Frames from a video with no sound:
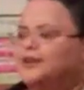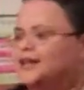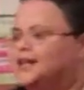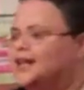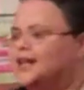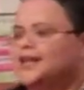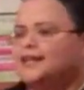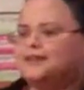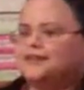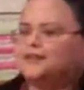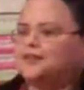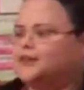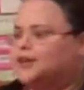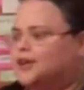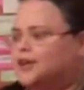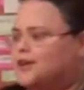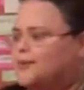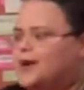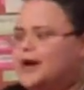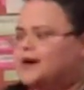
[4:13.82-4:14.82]
the lights are going
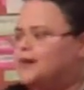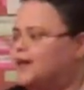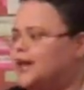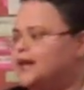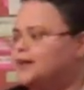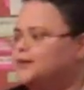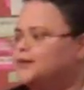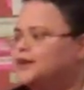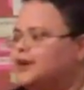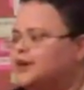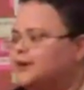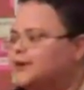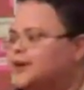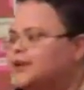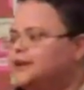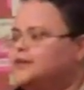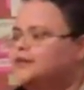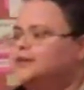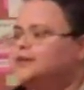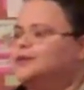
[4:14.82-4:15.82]
to go out, I
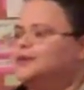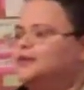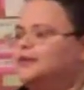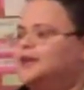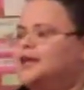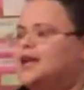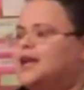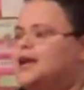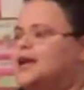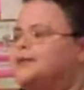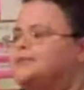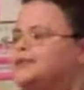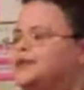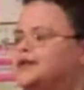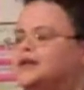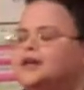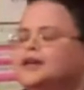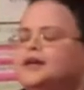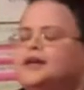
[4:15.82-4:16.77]
don't know what's going to happen.